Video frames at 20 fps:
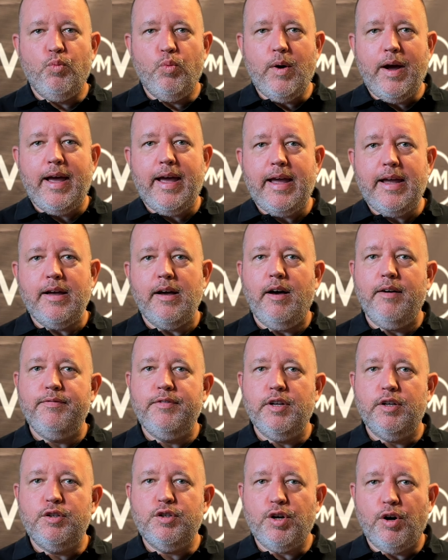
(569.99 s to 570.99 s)
way of
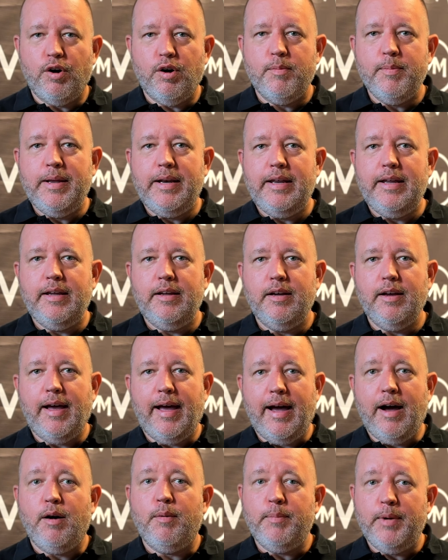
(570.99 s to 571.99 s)
determining
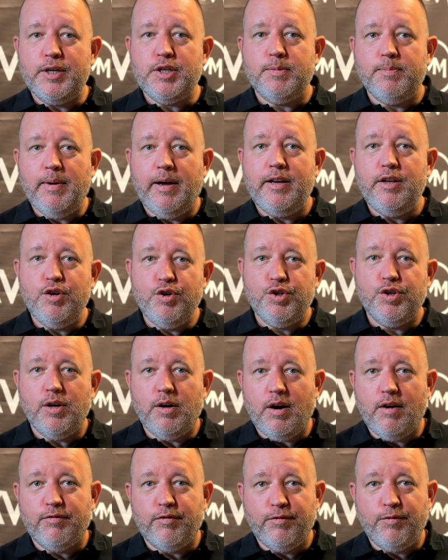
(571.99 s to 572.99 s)
how much money you should
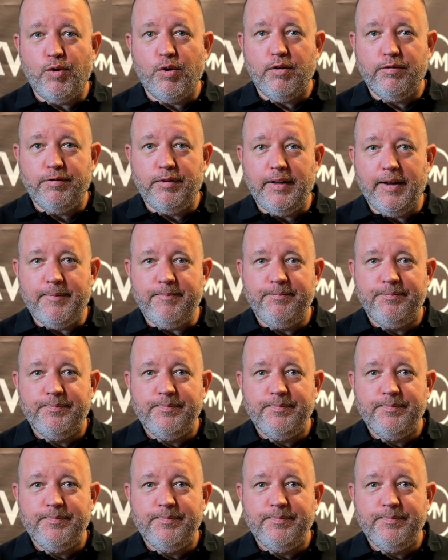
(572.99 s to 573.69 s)
offer for a flip.